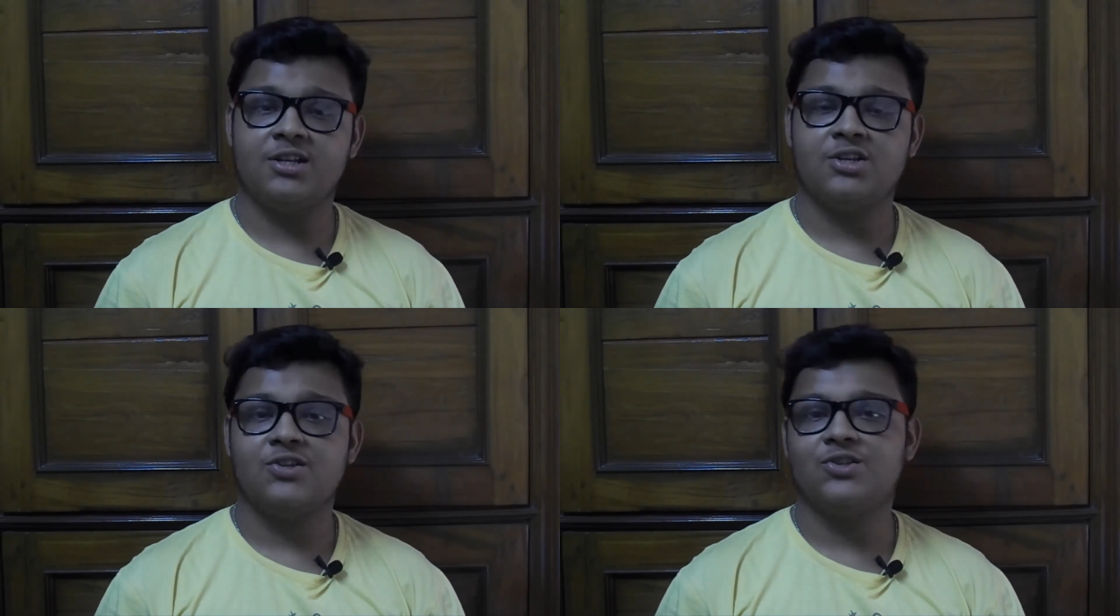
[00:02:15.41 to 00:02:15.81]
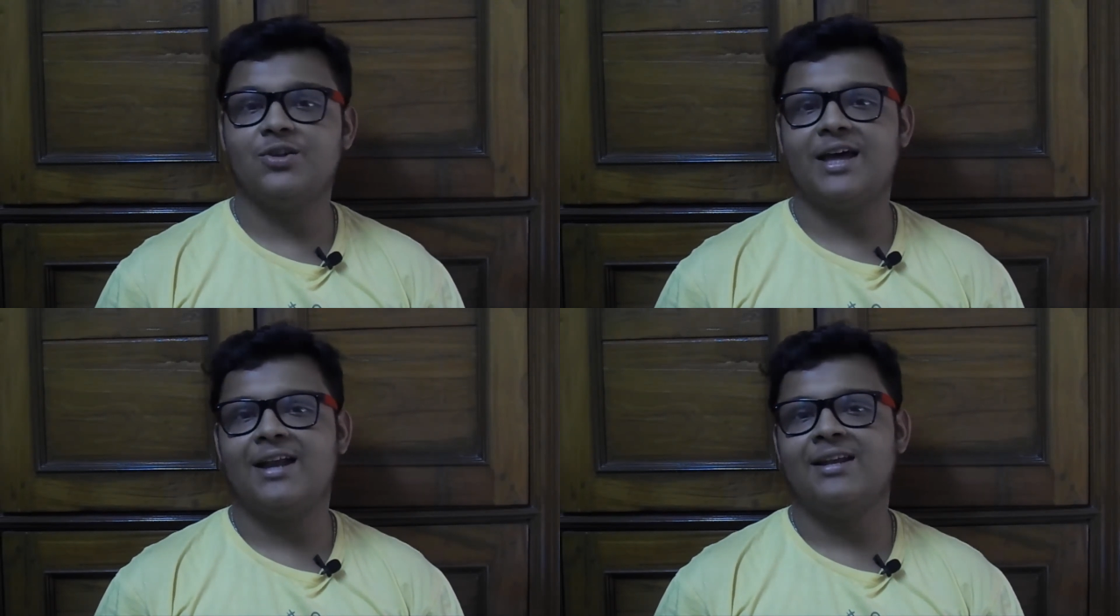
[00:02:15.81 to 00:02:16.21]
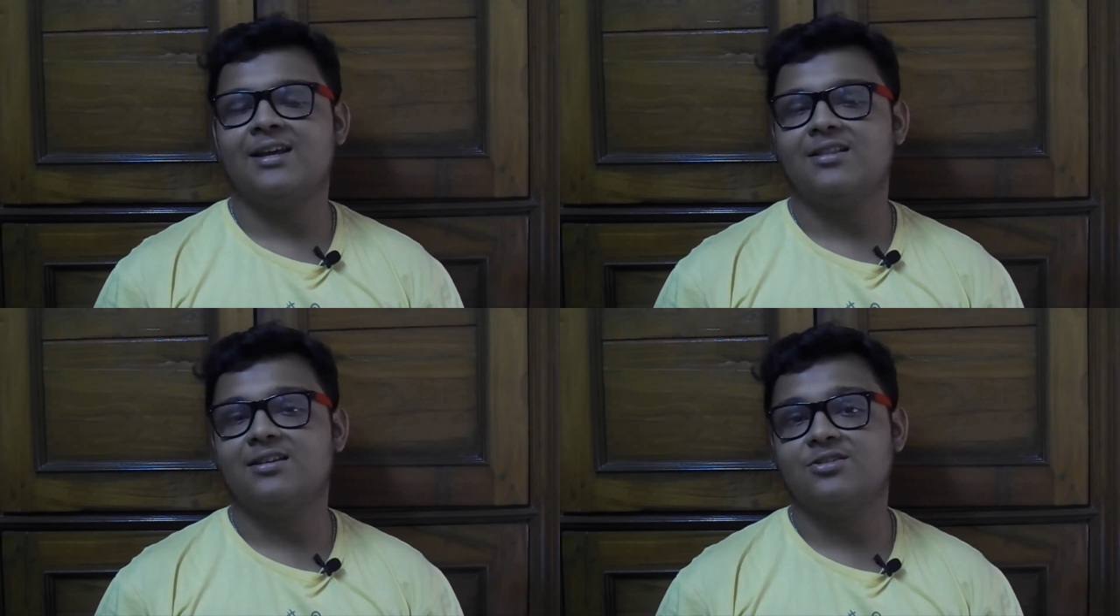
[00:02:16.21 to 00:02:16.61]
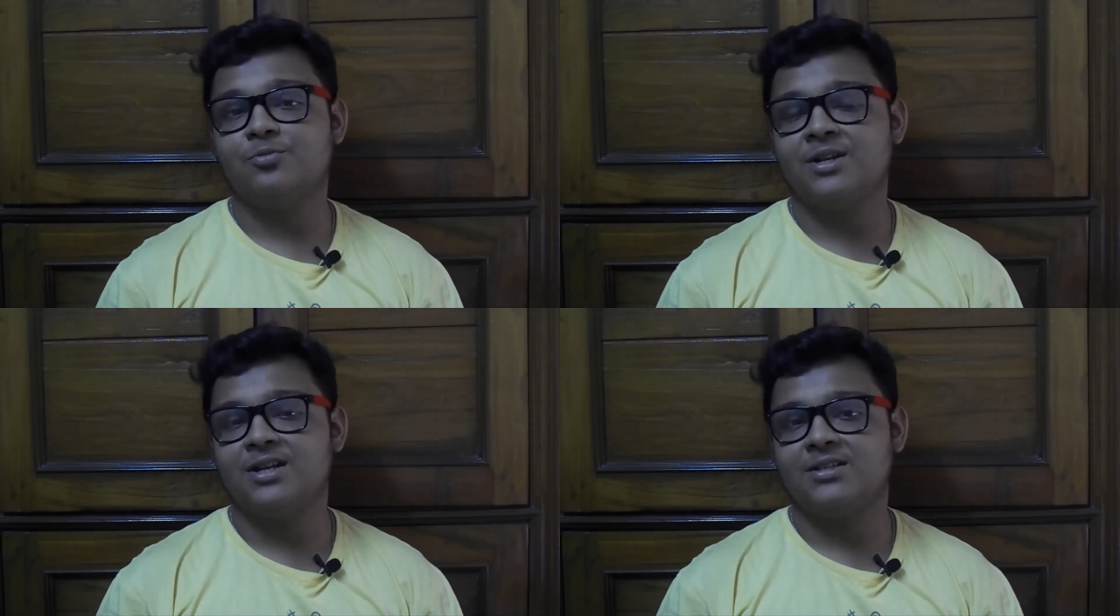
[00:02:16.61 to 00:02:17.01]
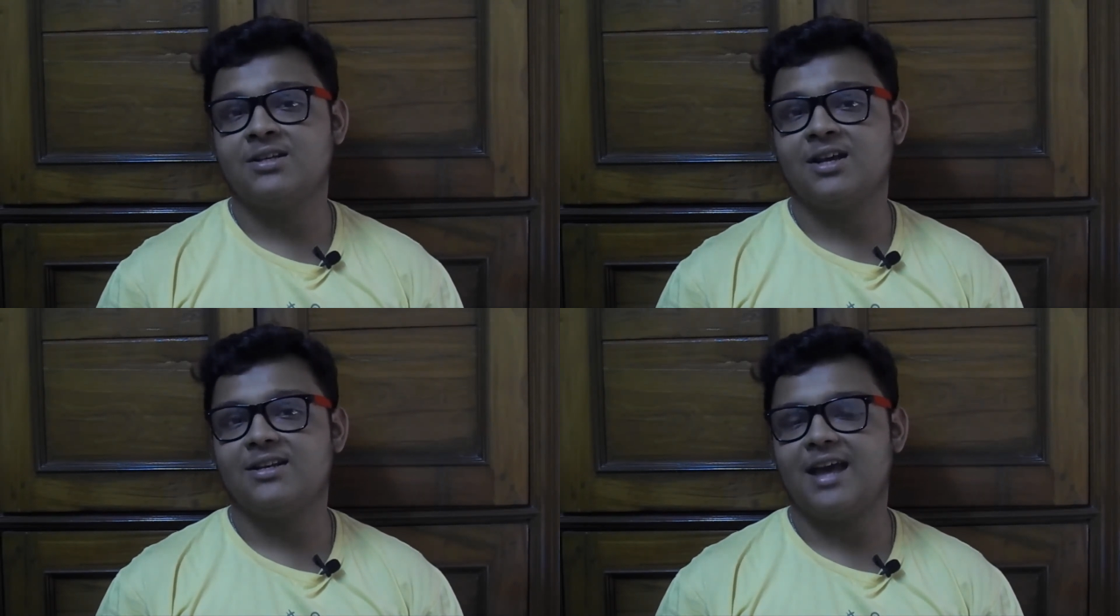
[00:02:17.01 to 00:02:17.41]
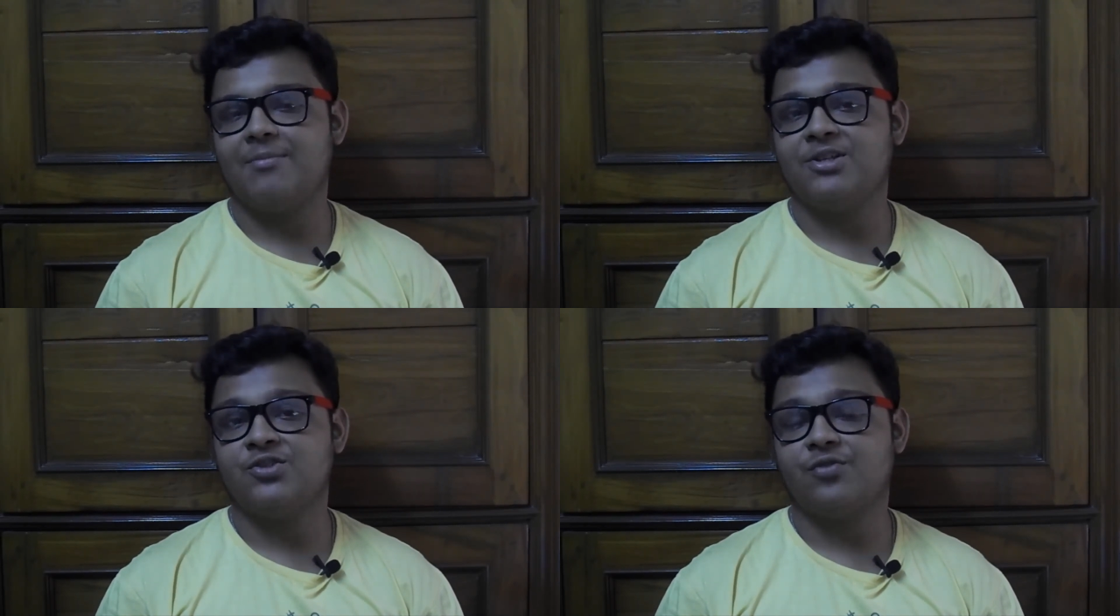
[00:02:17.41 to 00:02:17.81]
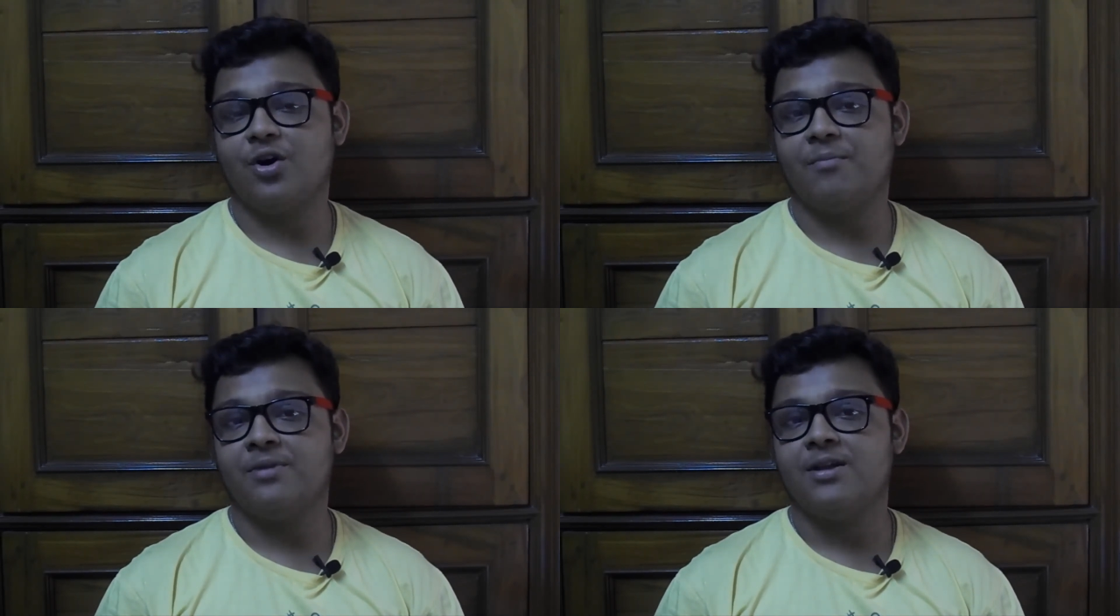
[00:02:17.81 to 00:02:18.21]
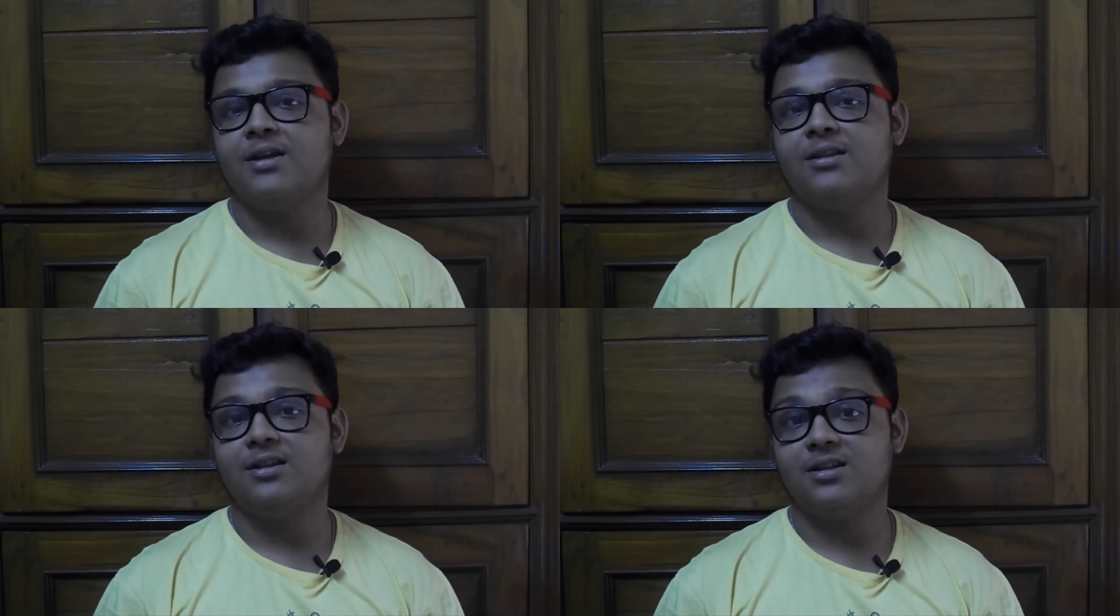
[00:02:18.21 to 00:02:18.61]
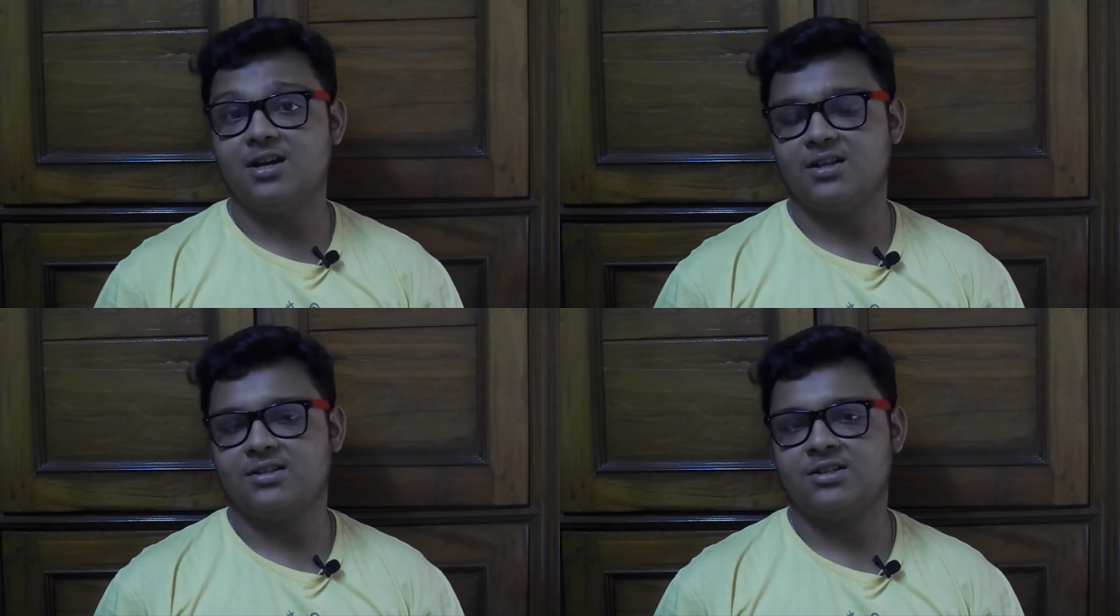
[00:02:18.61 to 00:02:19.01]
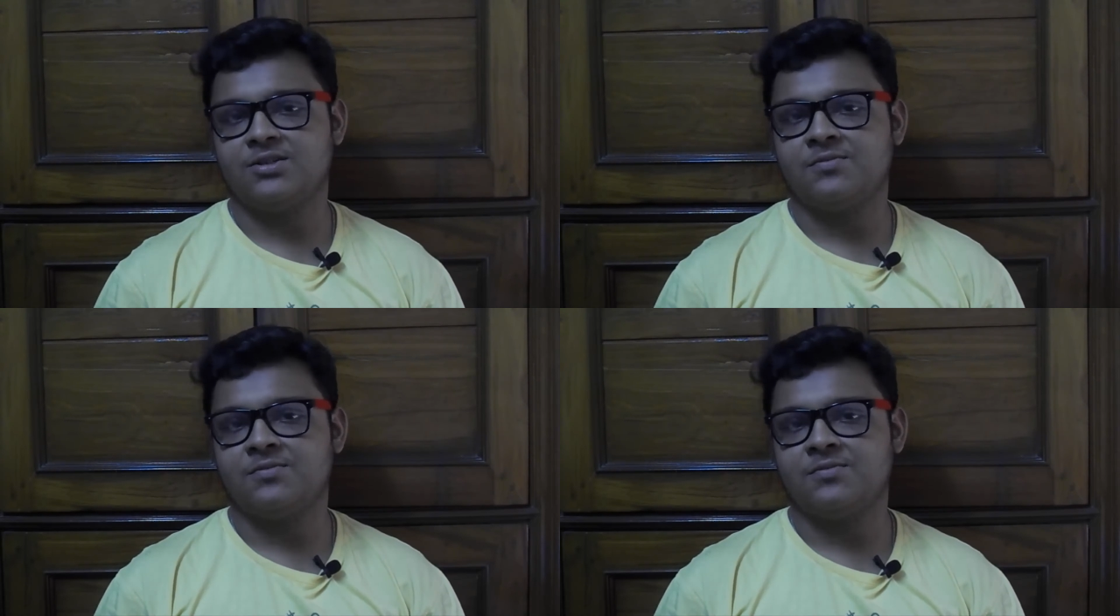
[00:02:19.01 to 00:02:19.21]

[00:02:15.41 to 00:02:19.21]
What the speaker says: so that the instrument doesn't get damaged from the dust